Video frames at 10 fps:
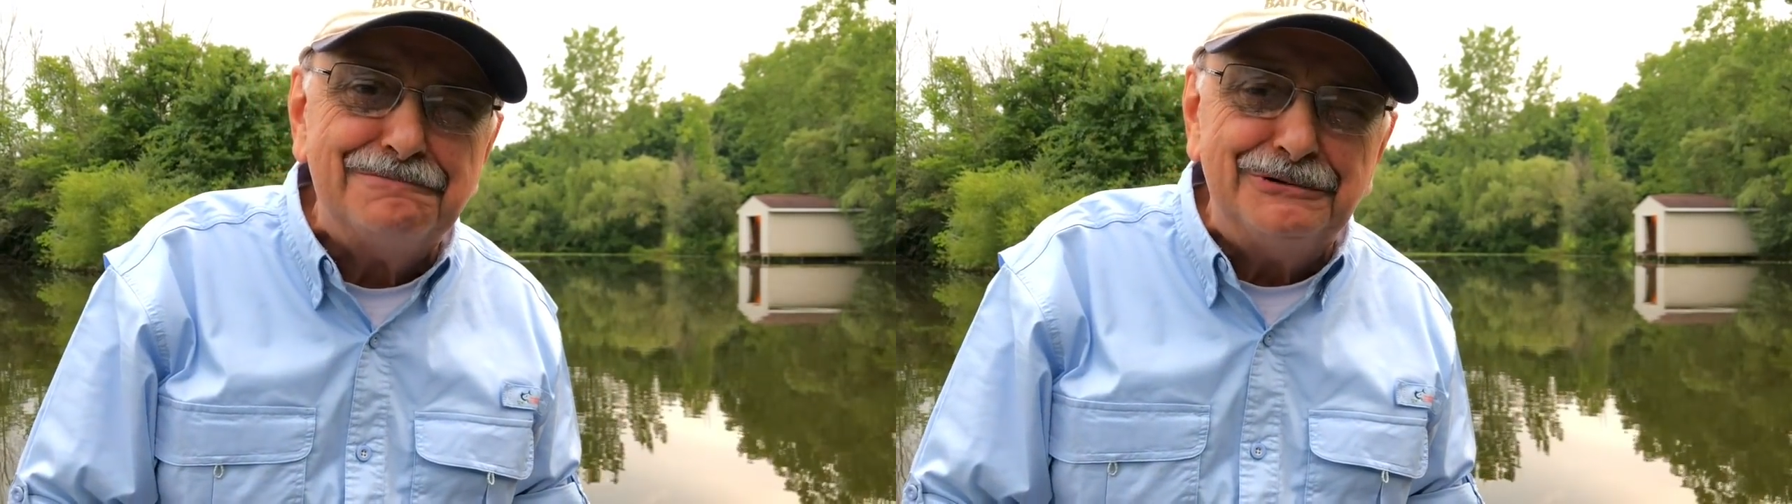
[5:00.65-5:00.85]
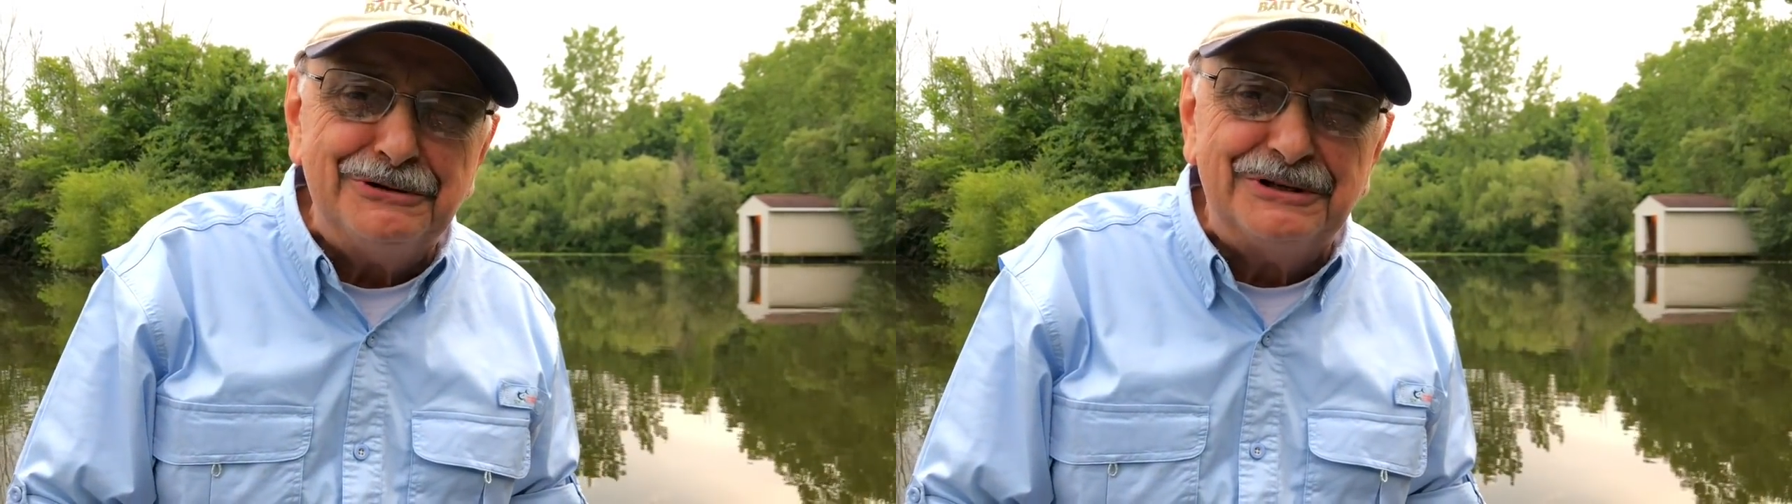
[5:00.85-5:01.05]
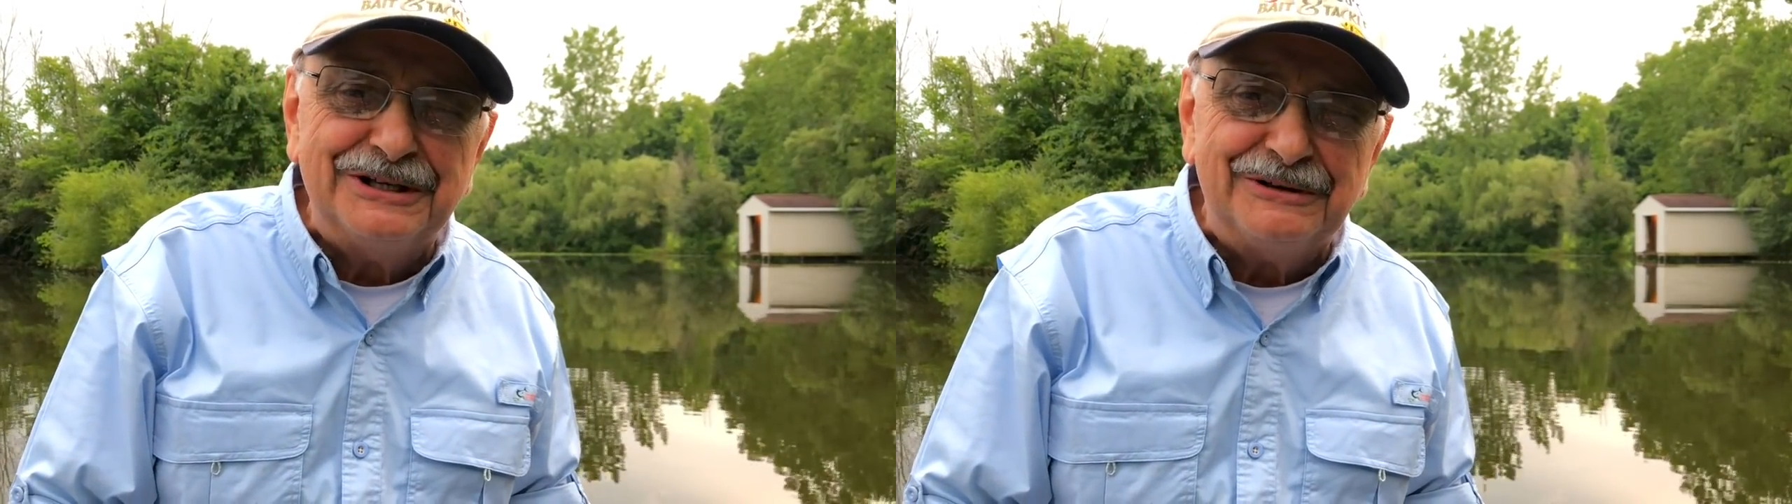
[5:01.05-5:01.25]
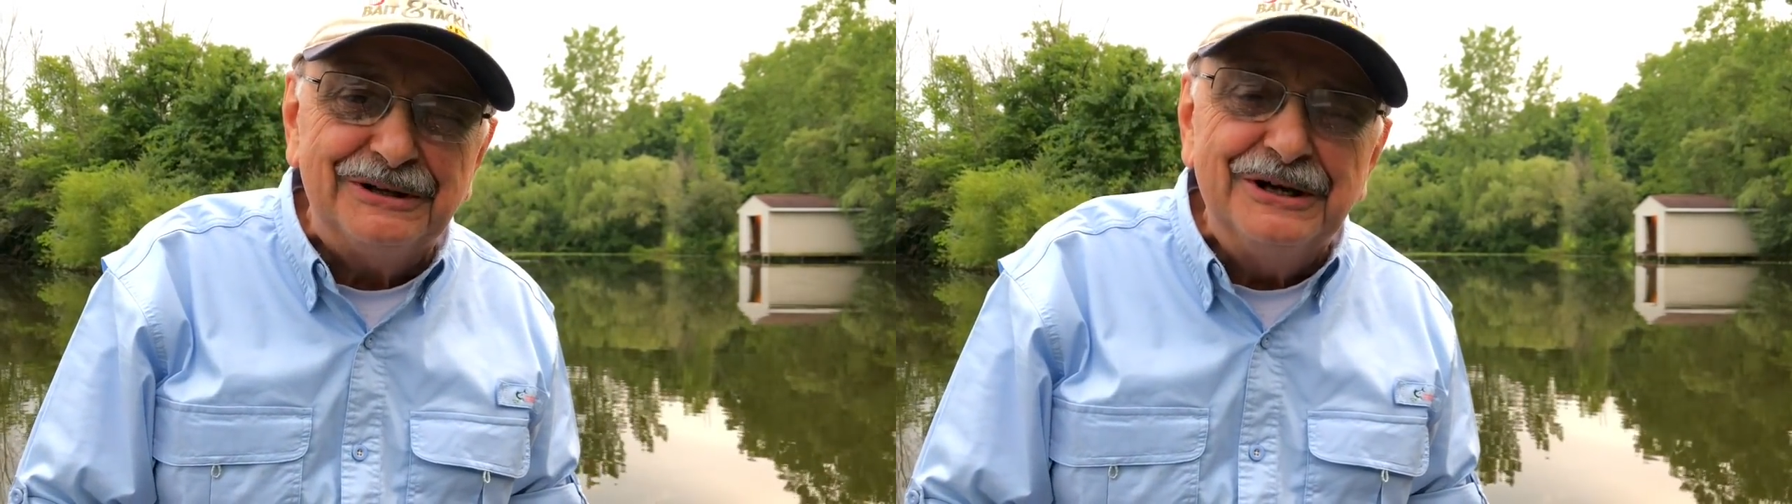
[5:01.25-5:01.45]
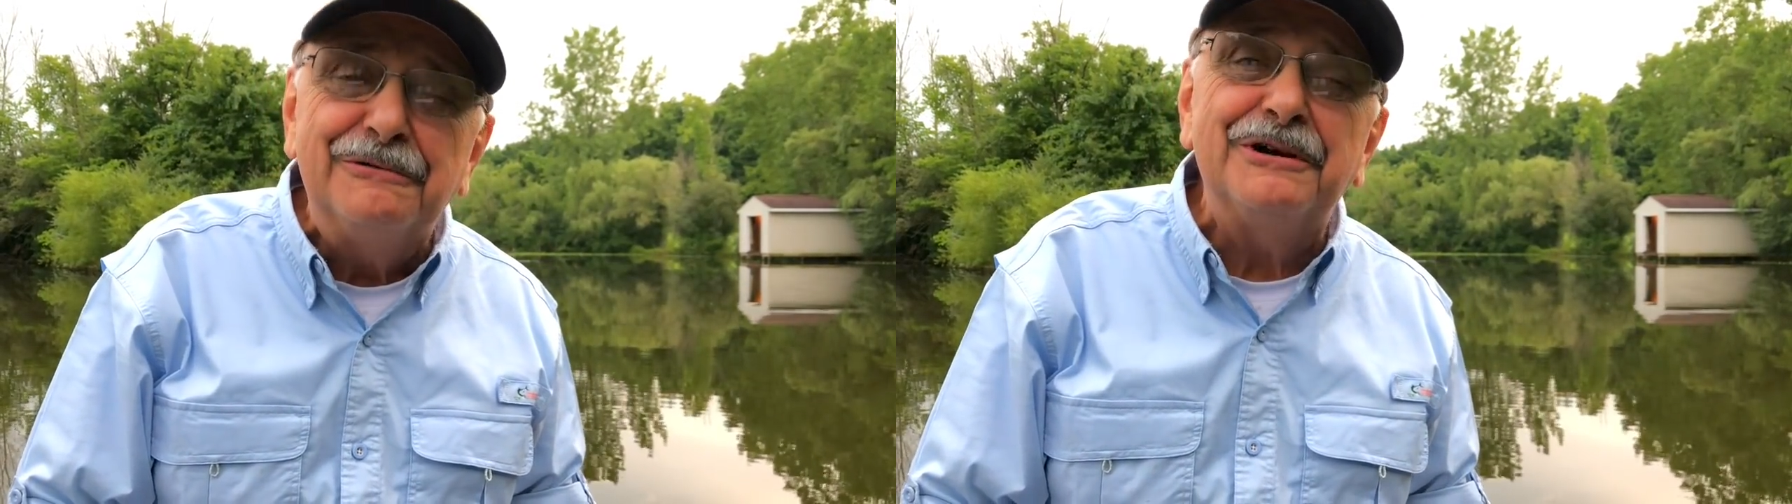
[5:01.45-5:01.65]
bluegill
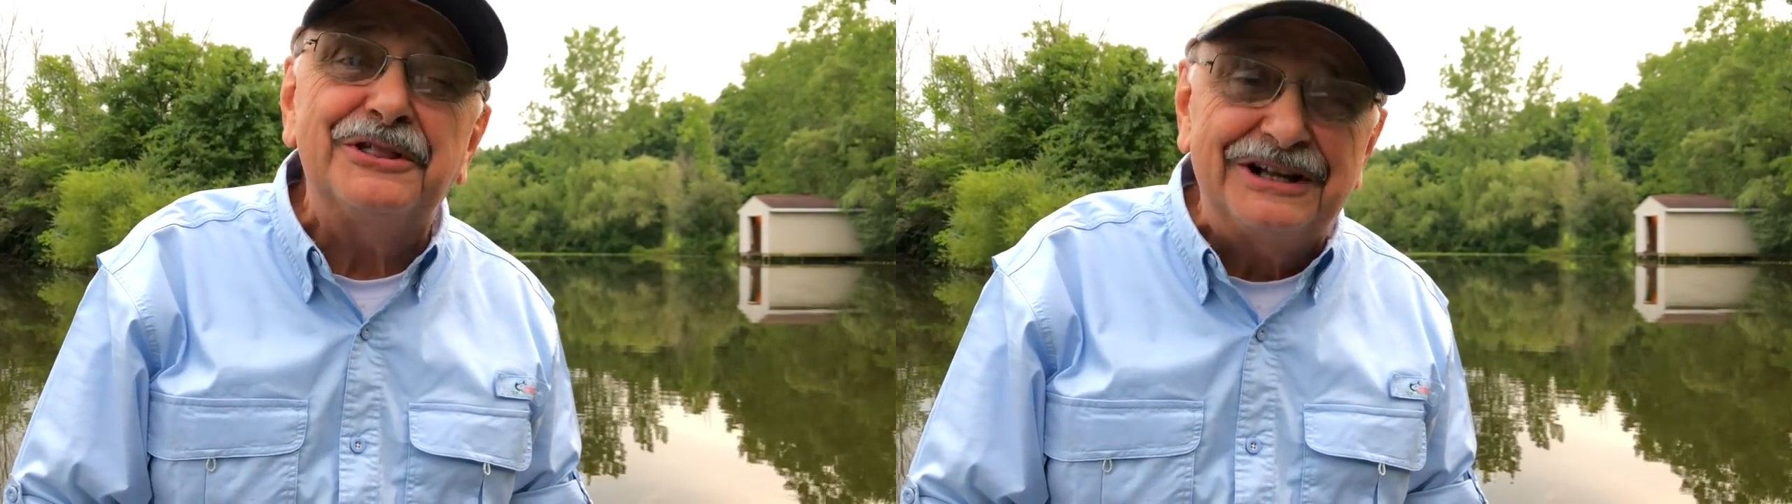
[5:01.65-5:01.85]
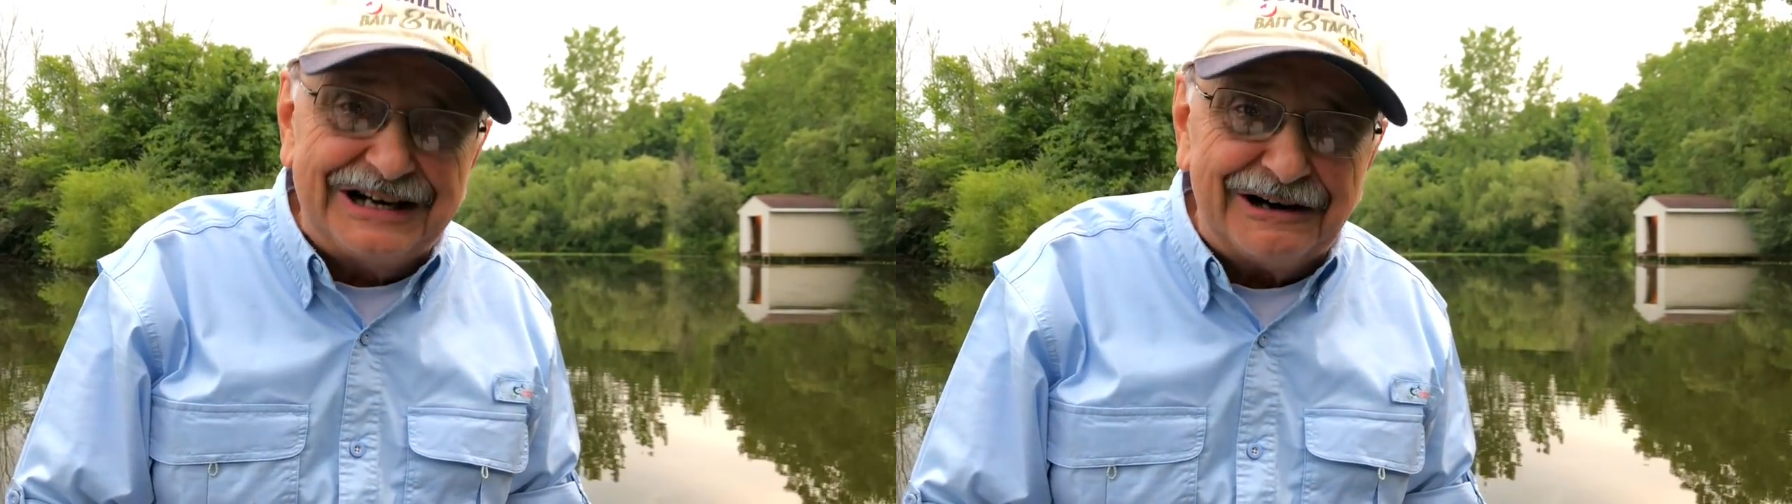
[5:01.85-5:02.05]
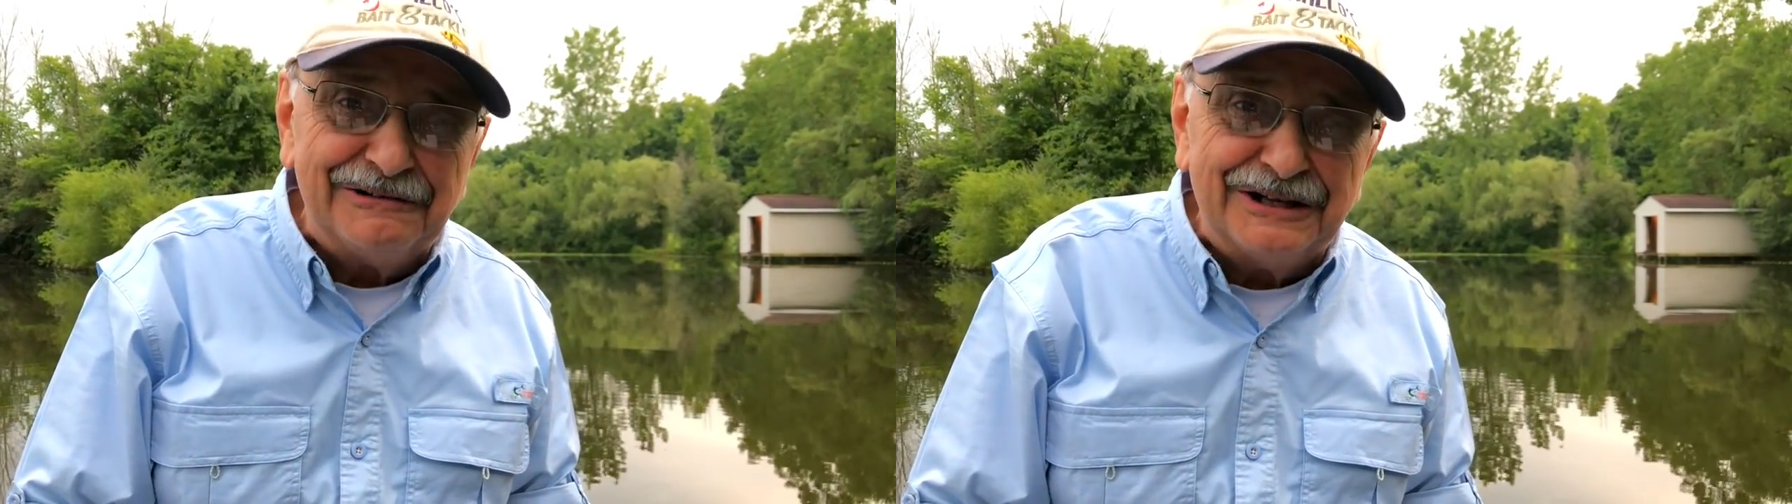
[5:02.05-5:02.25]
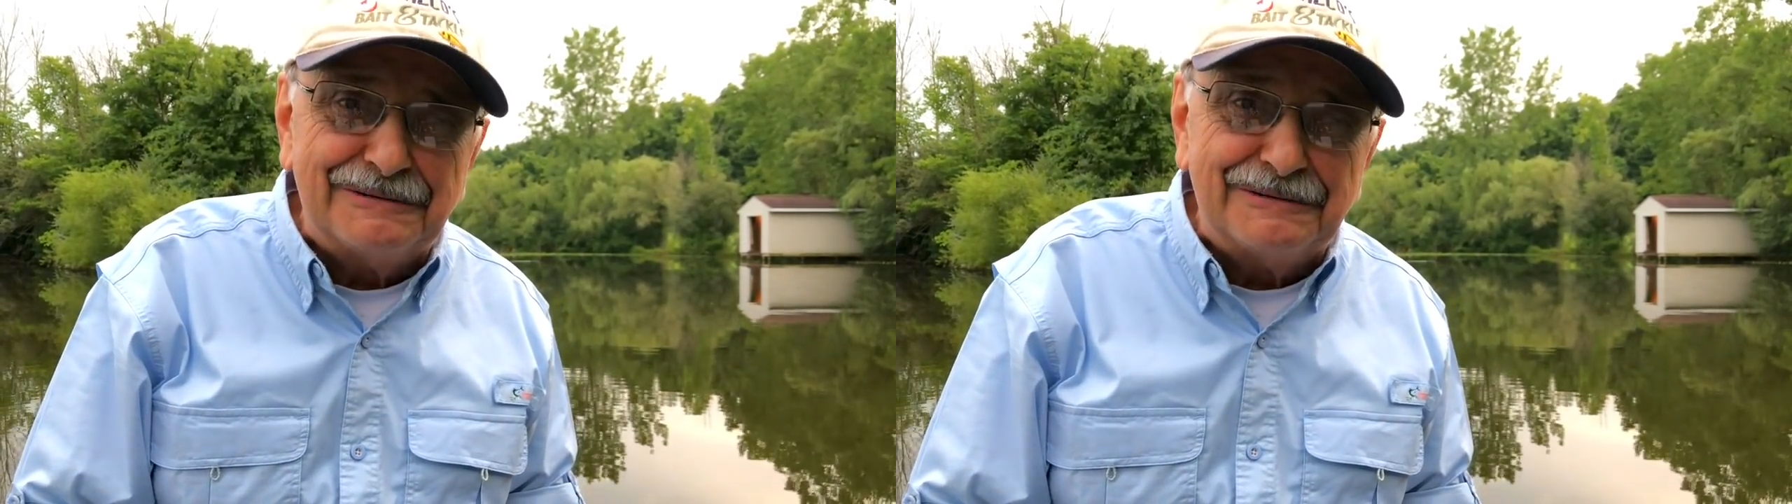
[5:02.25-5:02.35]
with garlic